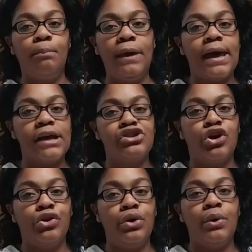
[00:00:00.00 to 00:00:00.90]
because
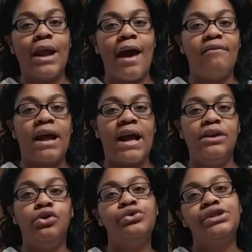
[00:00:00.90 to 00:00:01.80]
they're new and I haven't
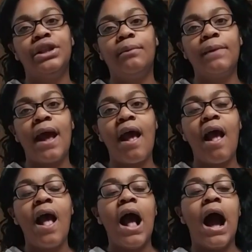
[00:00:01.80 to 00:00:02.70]
gotten used to them yet,
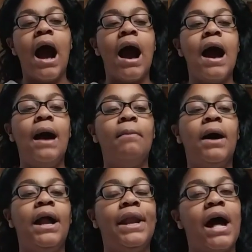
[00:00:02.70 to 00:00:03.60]
I'm
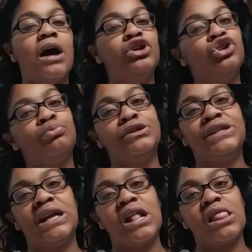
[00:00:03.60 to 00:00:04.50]
not
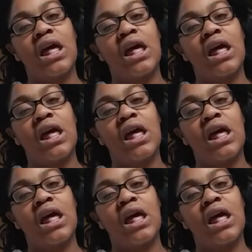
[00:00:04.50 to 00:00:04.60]
100%